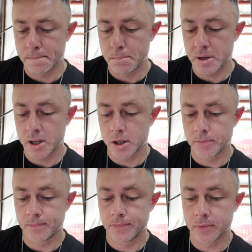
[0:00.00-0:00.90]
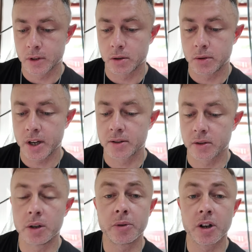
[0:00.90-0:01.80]
Bam. All right, so
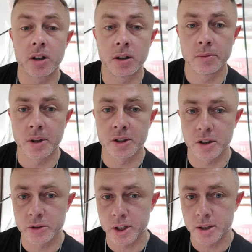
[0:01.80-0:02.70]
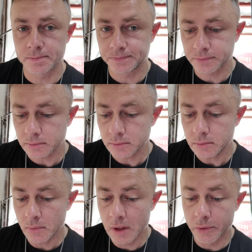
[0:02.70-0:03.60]
here we are in my Charles Schwab.
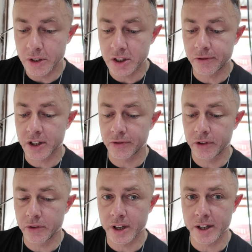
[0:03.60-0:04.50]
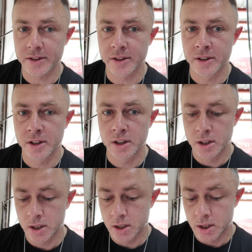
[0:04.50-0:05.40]
I'll refresh it for you guys.
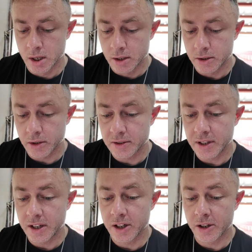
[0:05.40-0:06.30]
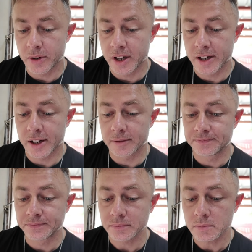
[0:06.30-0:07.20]
So you can see here right now,
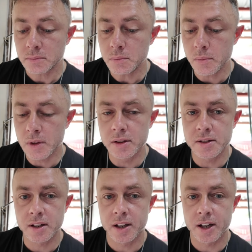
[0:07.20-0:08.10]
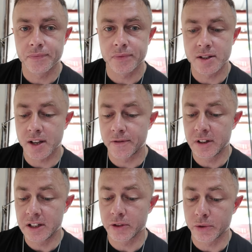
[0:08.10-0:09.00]
this account is at
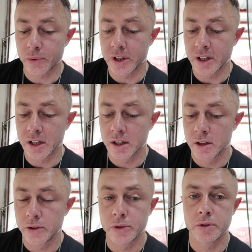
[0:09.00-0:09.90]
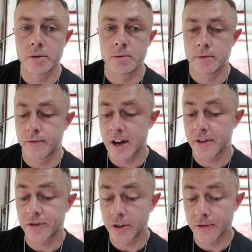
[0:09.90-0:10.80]

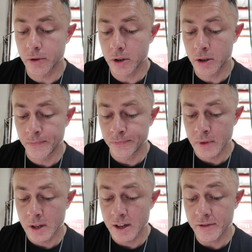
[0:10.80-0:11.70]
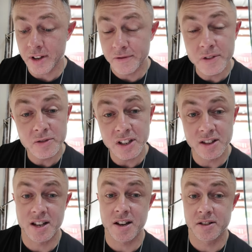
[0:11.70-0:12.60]
$53,534, and I've got
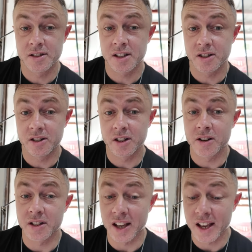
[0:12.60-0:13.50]
$15,600 in